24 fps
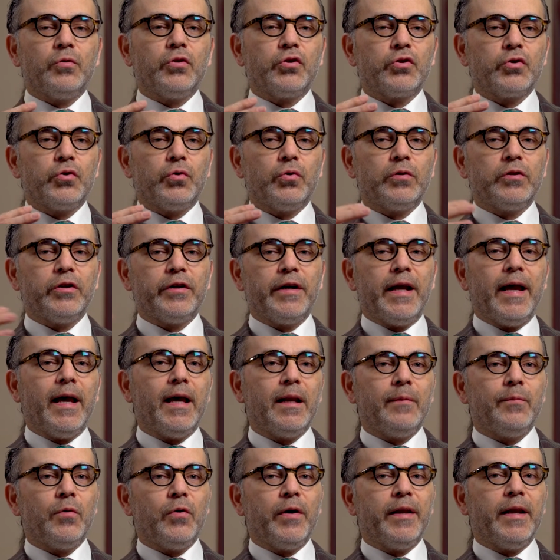the shoulder,
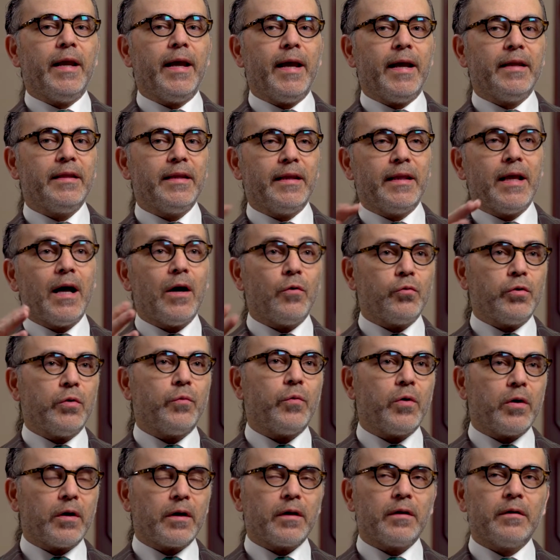elbow, and hand and how they
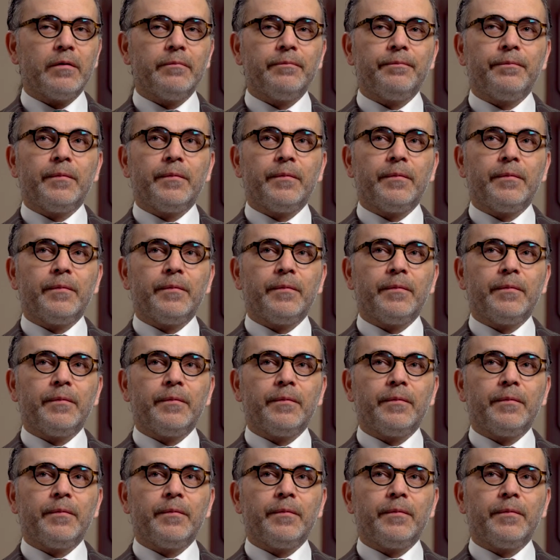work.